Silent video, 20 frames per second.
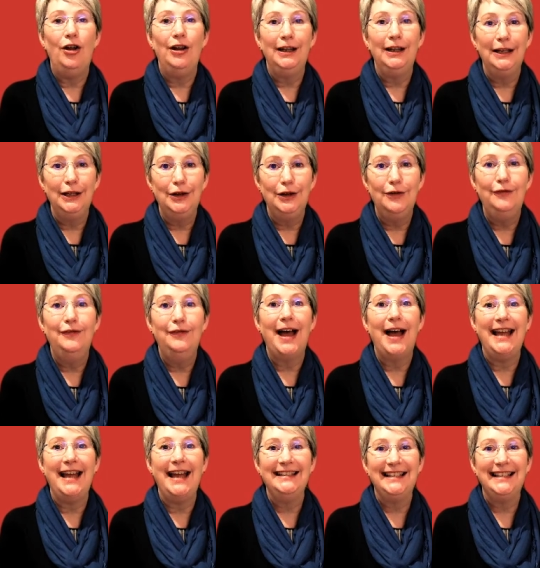on love
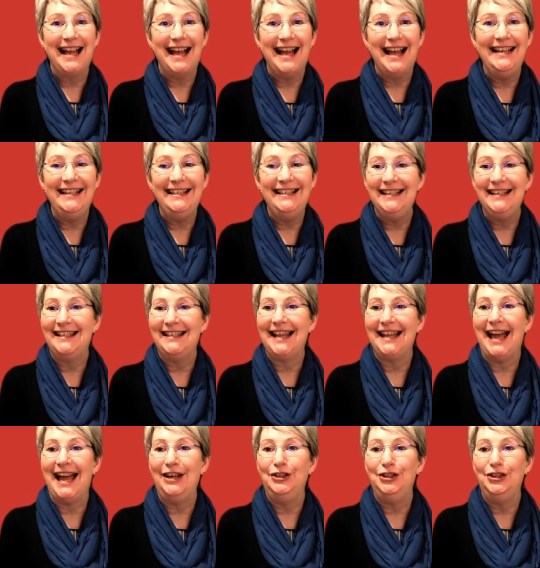and kindness
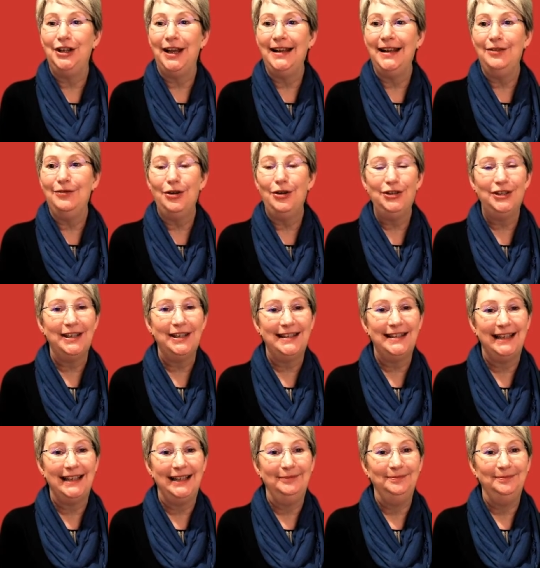and
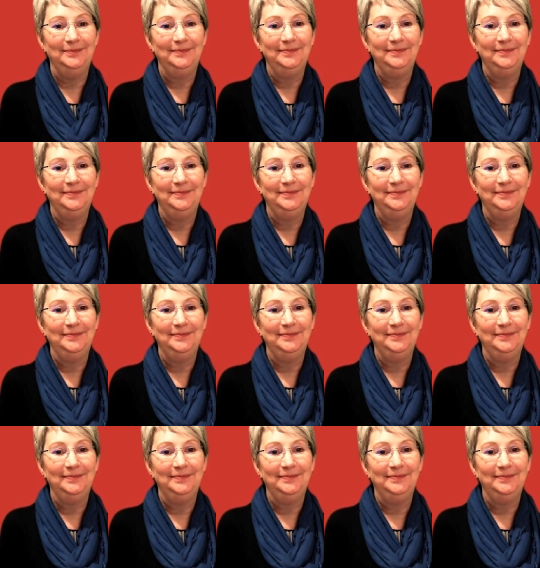generosity